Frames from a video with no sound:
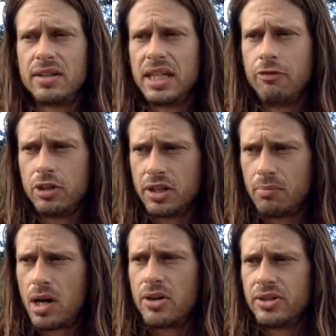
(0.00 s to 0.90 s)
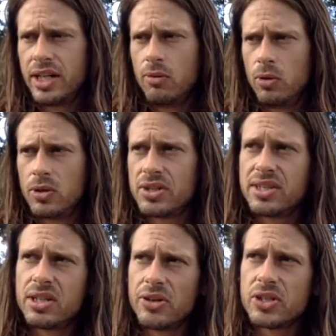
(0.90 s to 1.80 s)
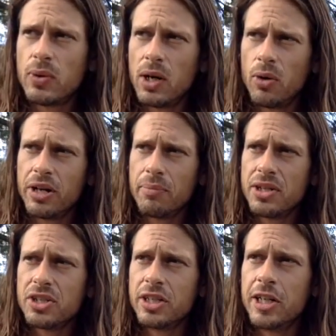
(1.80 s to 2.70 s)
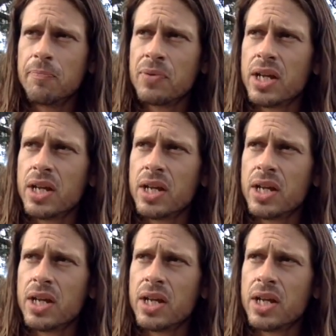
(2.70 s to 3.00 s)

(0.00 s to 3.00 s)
even in the modern day world. So that's also why I wanted to mention it.